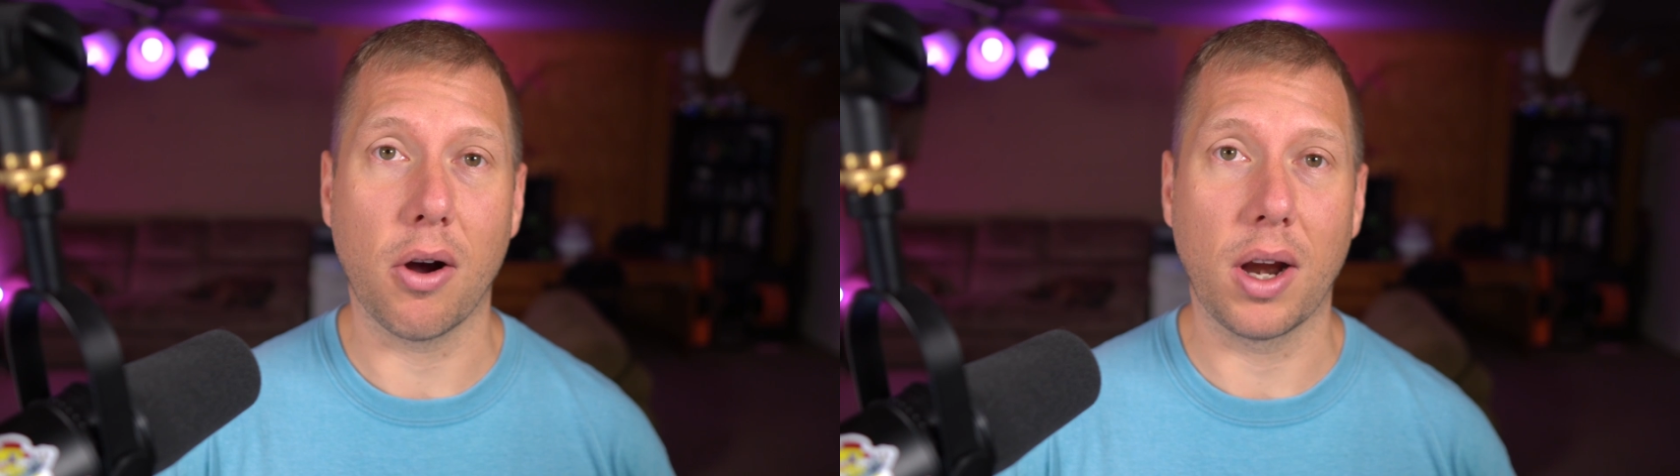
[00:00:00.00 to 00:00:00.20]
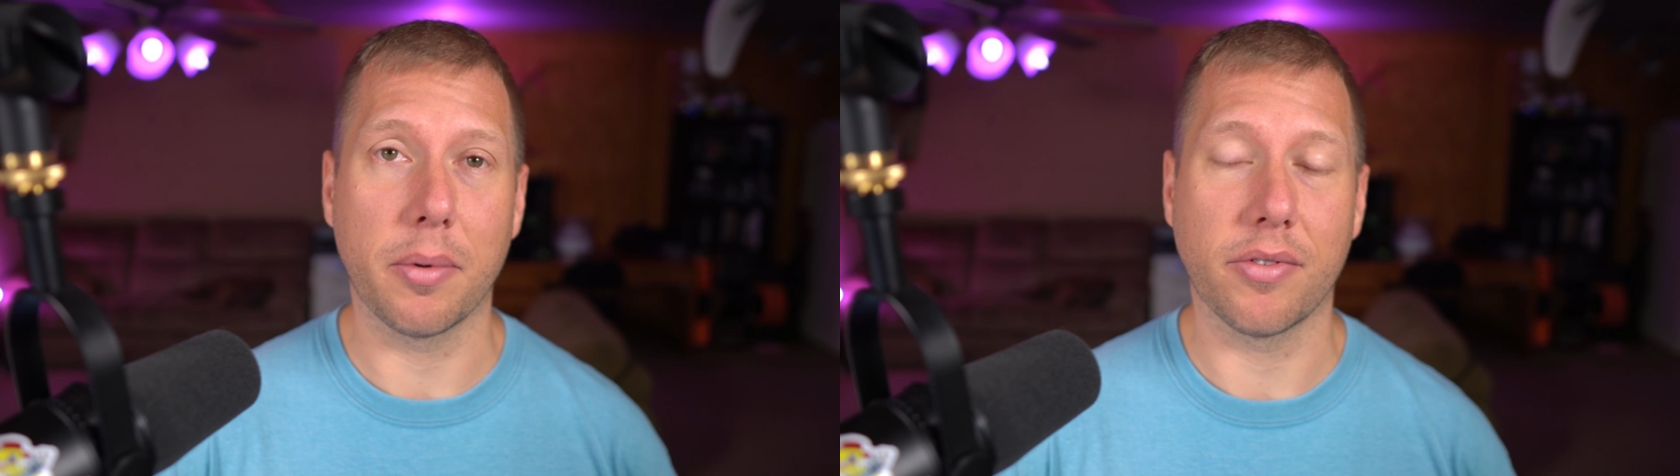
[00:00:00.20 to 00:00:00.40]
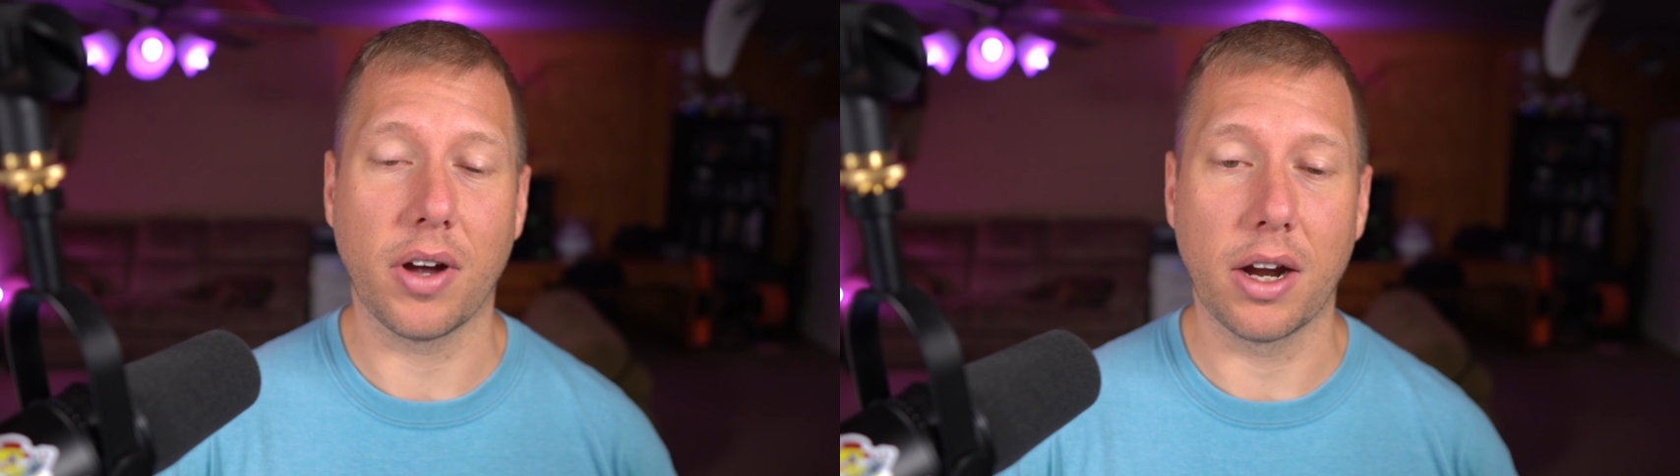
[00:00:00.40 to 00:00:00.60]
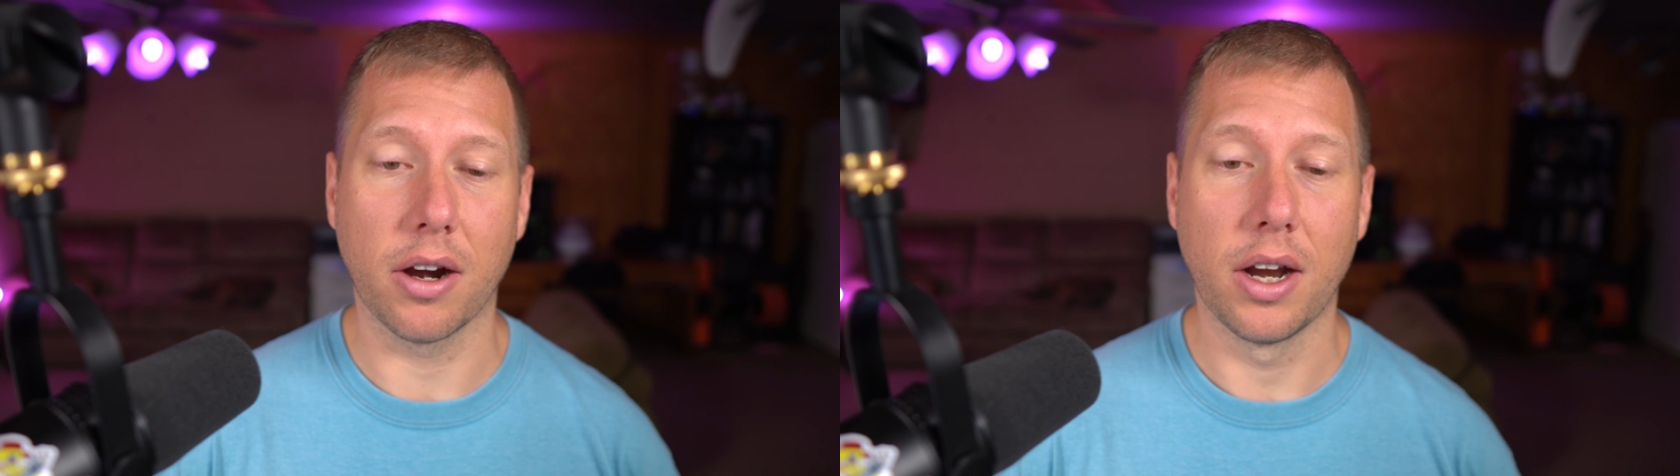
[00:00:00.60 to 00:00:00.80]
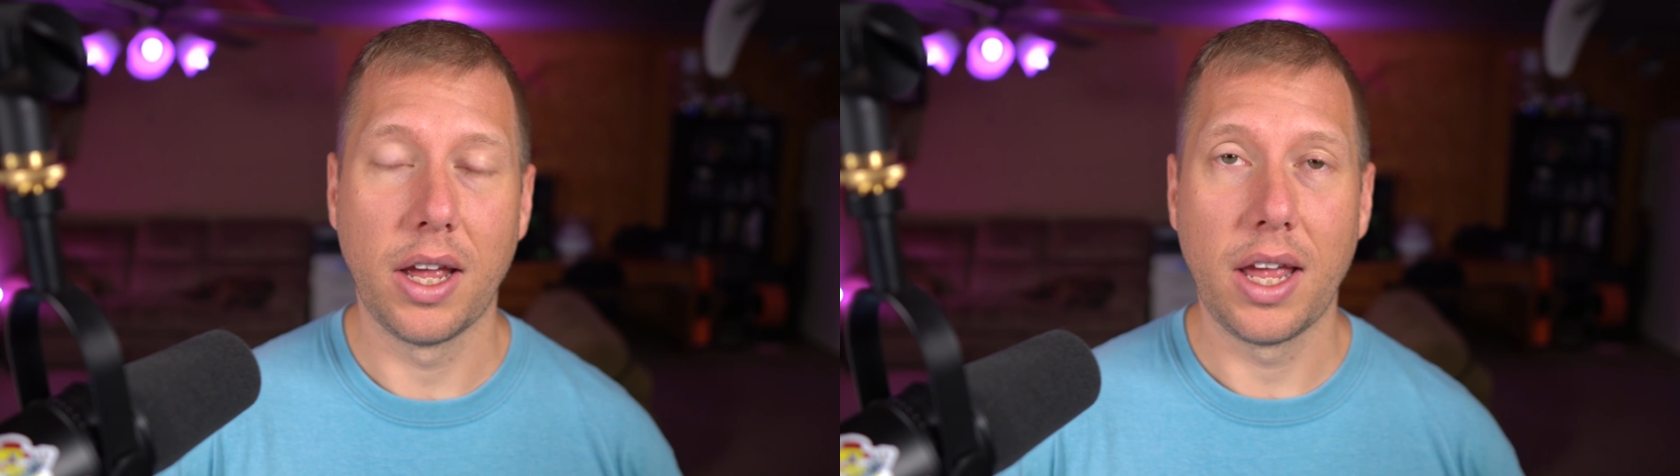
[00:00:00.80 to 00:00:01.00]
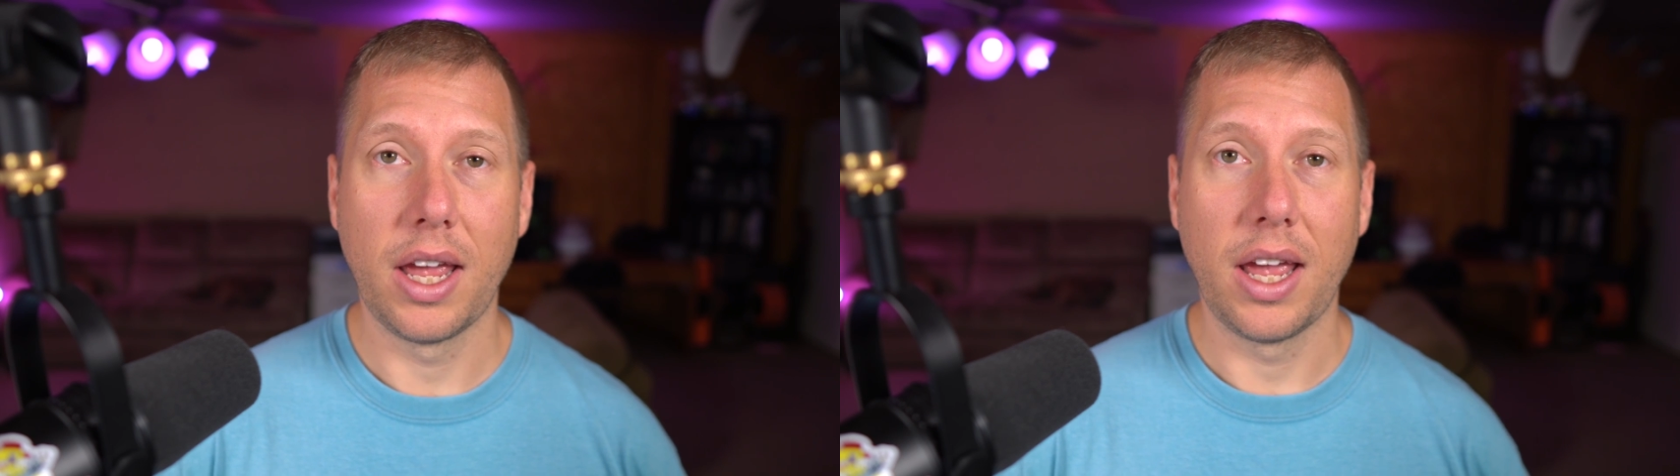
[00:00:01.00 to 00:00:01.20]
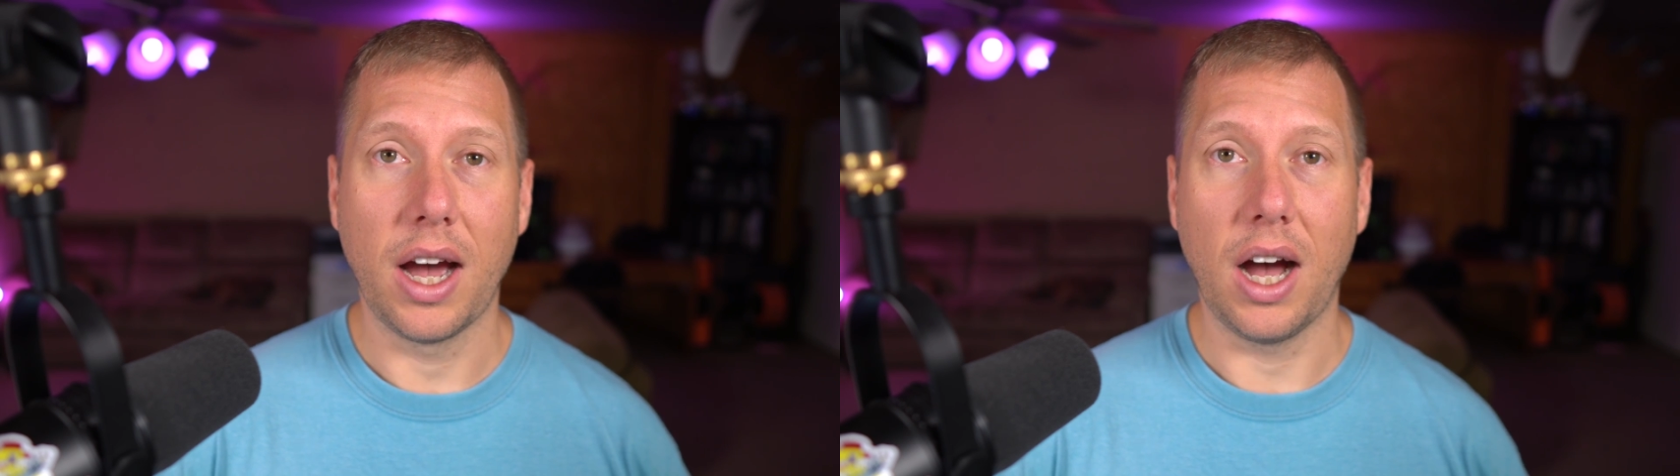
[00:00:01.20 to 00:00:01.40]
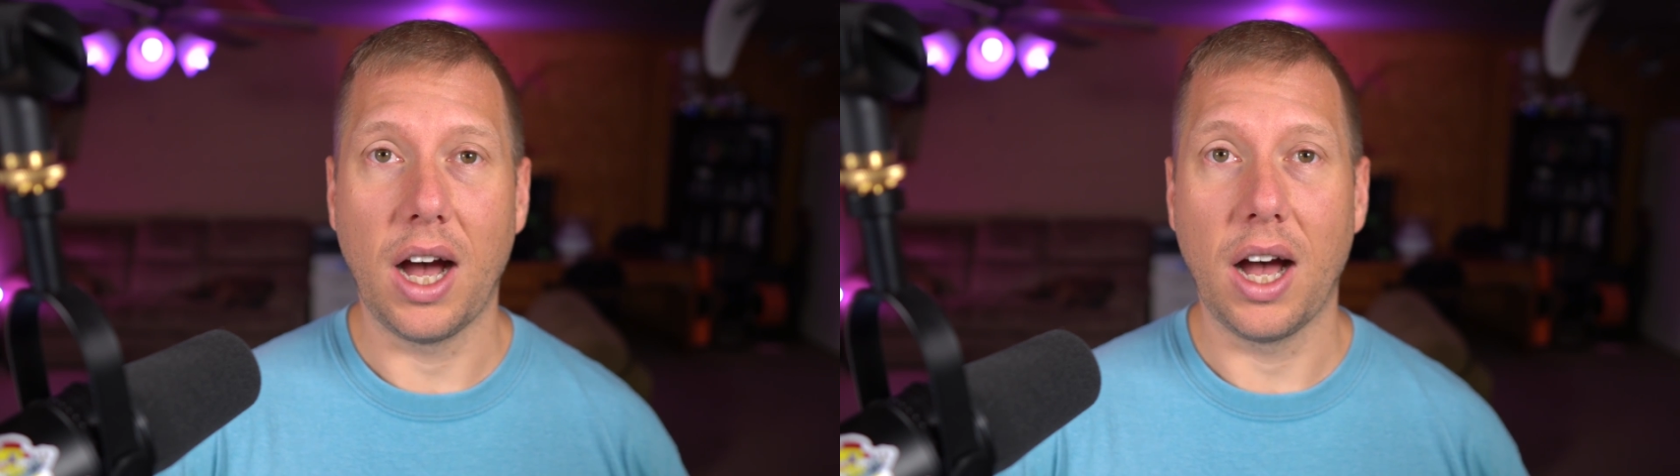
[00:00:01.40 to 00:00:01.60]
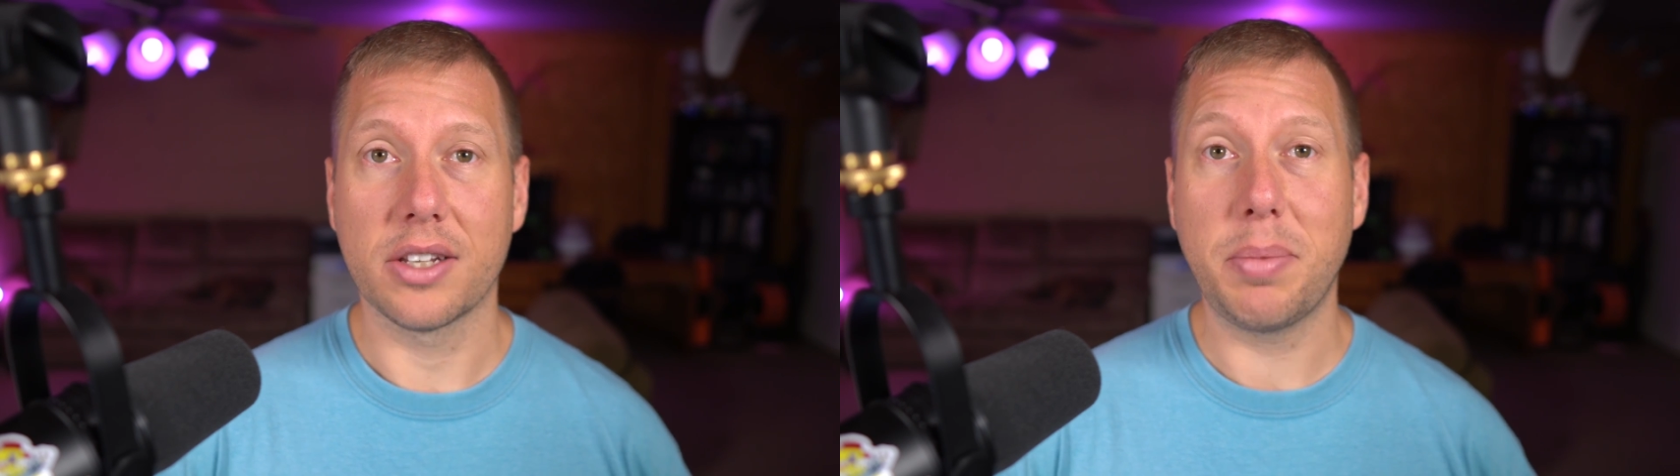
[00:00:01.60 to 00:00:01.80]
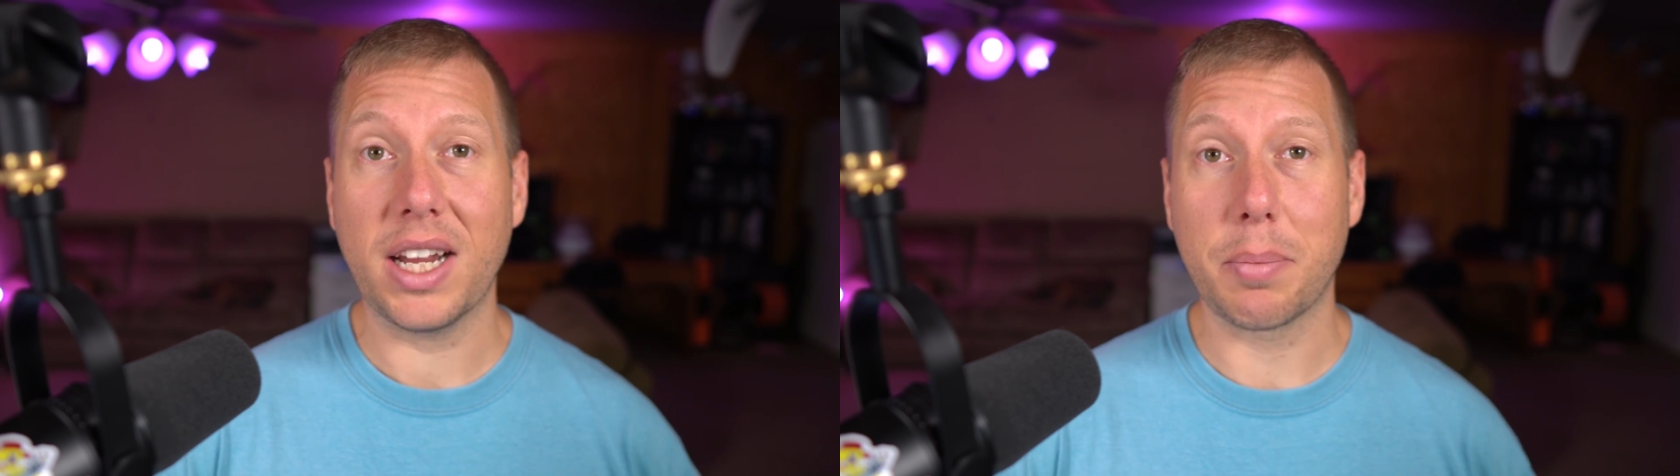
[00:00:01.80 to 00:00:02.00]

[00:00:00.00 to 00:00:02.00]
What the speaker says: amplifier. Speaking